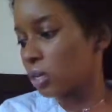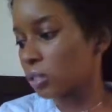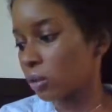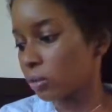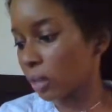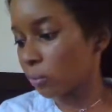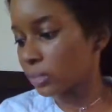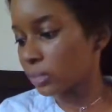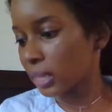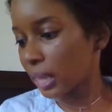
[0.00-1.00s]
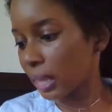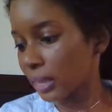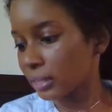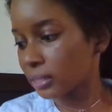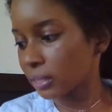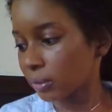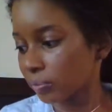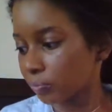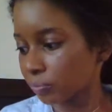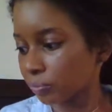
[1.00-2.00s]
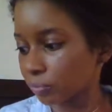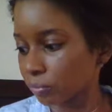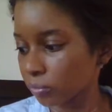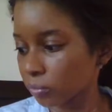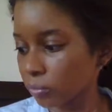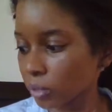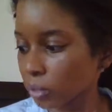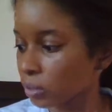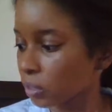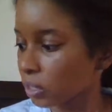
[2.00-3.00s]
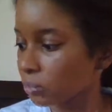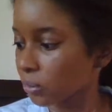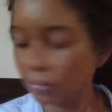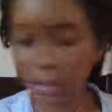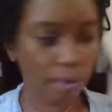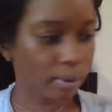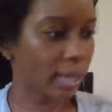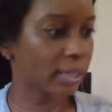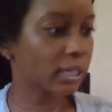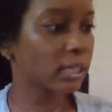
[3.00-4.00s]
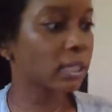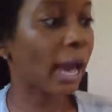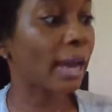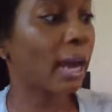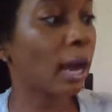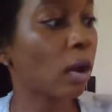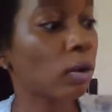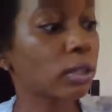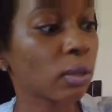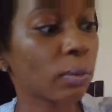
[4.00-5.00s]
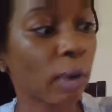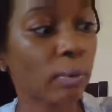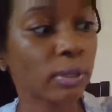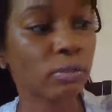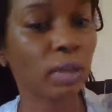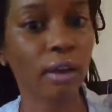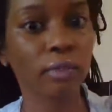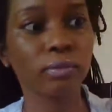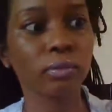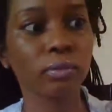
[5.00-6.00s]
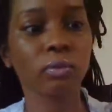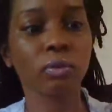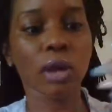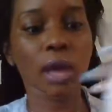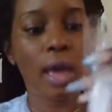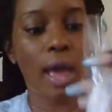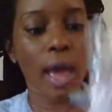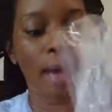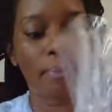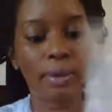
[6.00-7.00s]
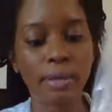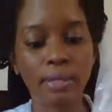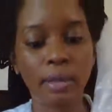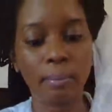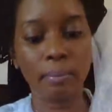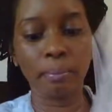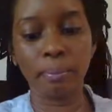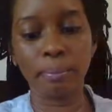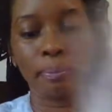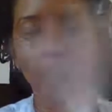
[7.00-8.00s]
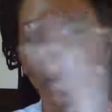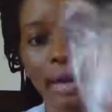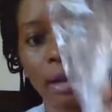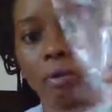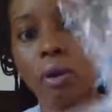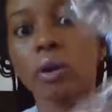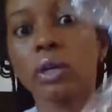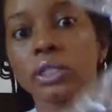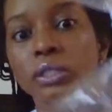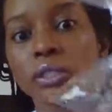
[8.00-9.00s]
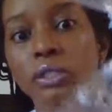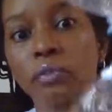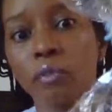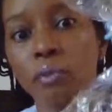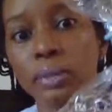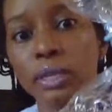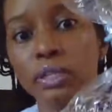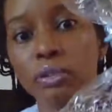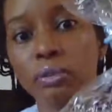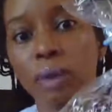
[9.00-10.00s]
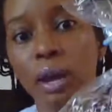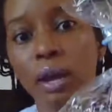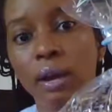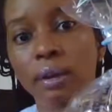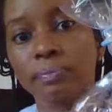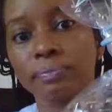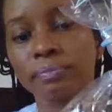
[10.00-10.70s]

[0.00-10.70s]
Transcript: So that was that. So that's my flower essence. And I also, when I went to the health food store, I picked up black cohosh for me to um